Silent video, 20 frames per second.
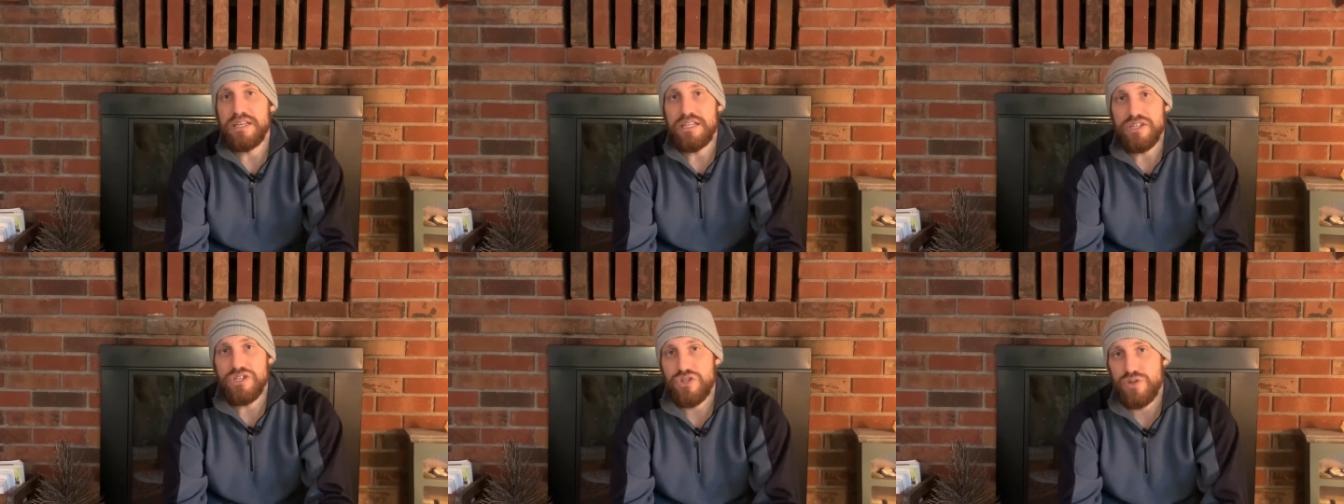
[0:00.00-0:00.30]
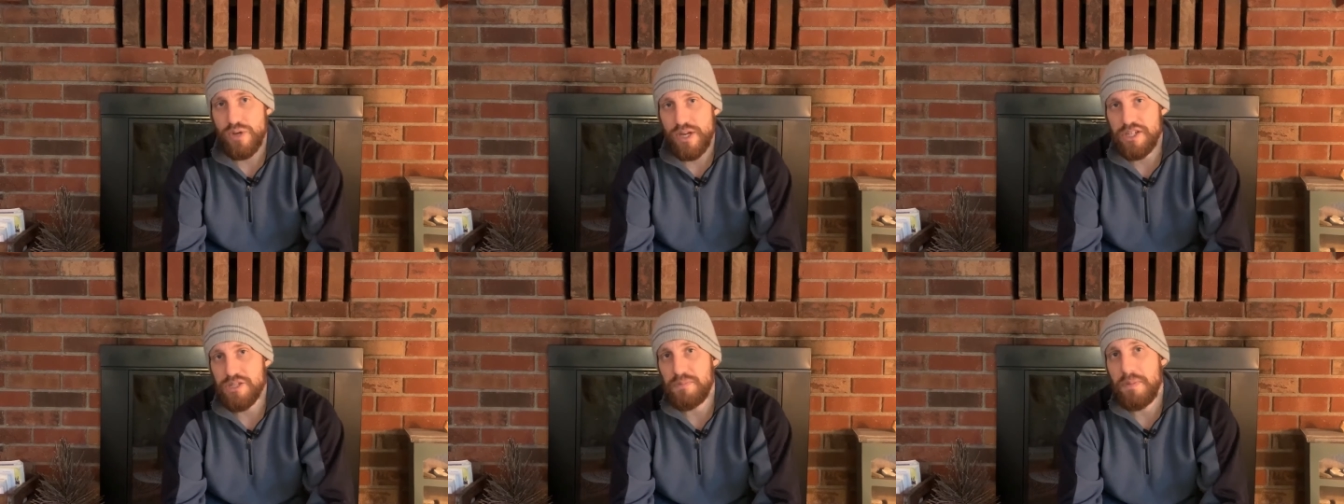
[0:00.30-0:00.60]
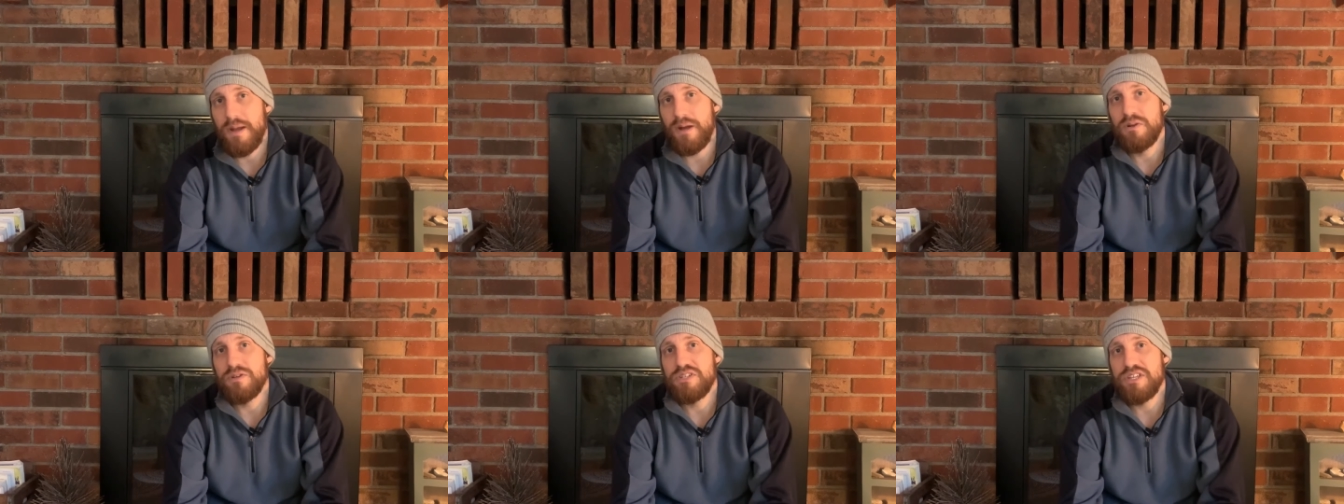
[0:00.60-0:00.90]
is
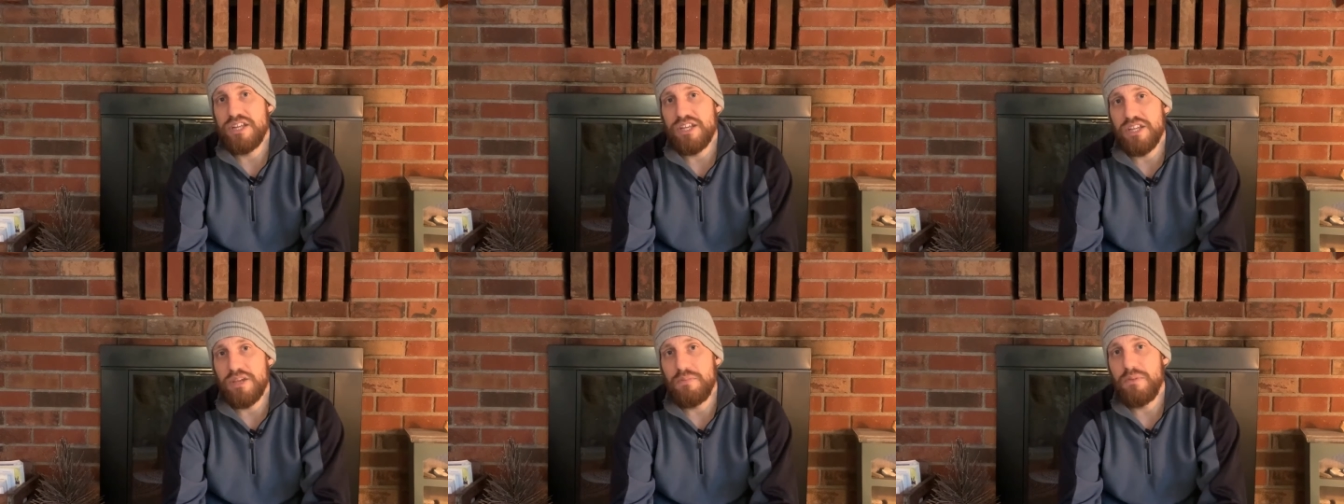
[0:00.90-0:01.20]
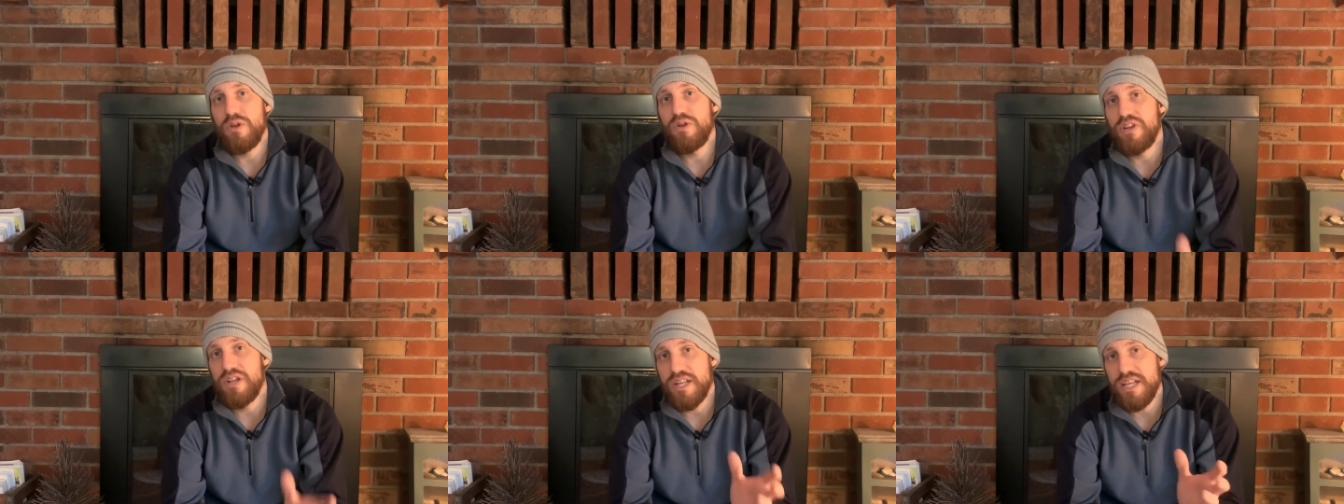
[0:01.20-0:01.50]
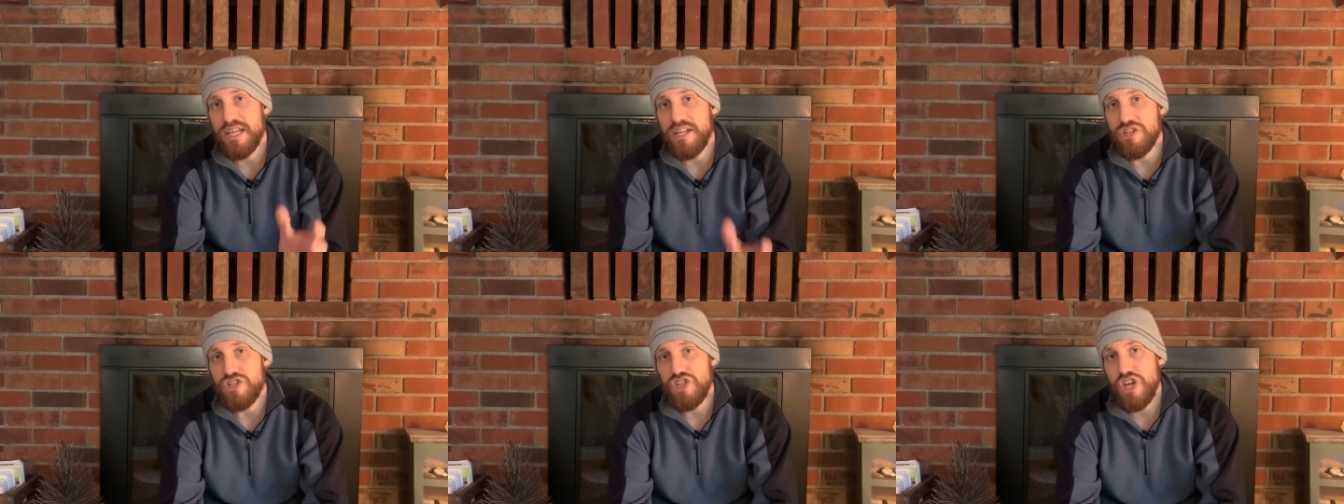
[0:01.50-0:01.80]
transparency,
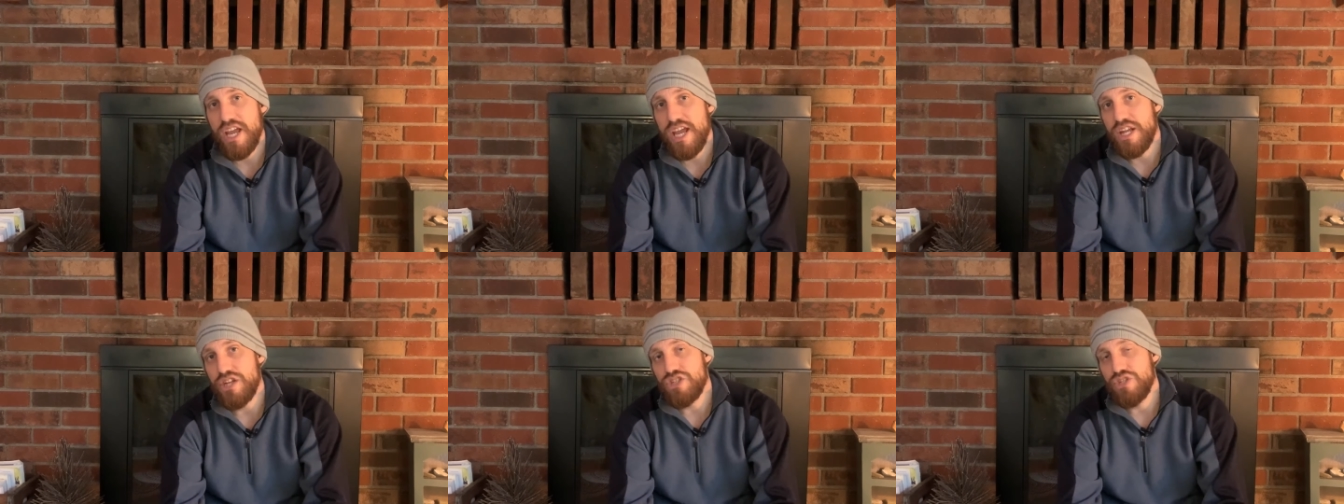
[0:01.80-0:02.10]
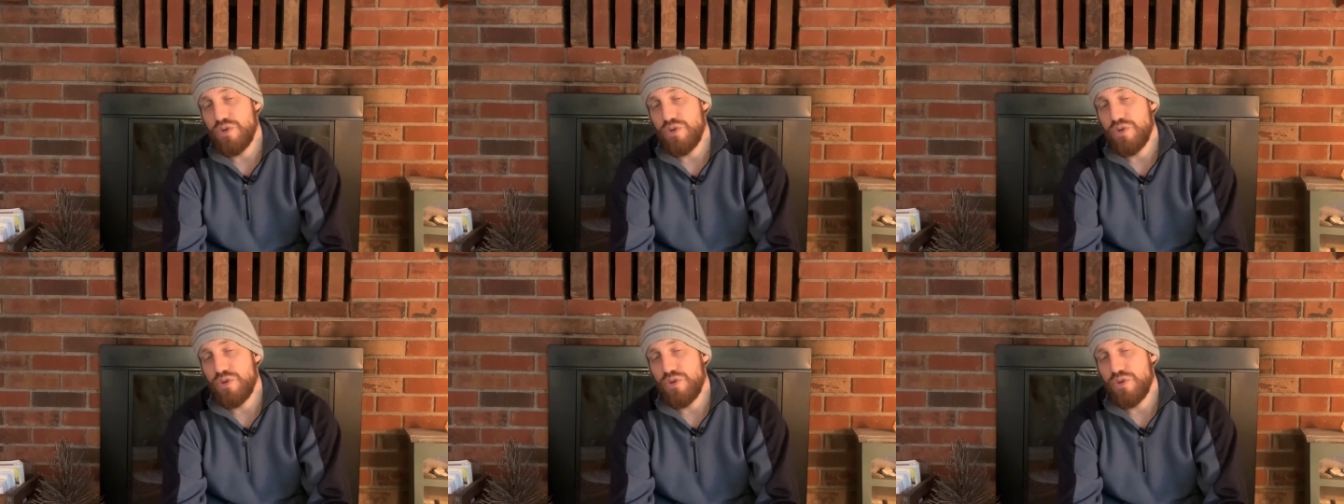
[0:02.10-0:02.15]
community, and change.